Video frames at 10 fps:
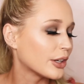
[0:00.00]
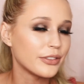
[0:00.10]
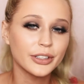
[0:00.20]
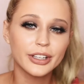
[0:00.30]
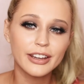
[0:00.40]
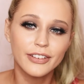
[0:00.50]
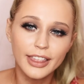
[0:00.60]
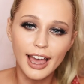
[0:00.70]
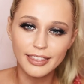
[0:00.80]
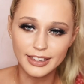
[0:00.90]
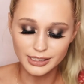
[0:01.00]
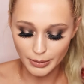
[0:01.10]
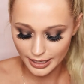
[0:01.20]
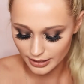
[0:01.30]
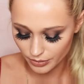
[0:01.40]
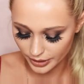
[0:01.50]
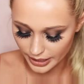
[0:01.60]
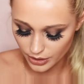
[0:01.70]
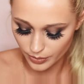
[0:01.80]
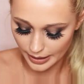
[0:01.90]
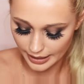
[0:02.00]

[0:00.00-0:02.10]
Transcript: So if you're looking for that, this one is a really good one.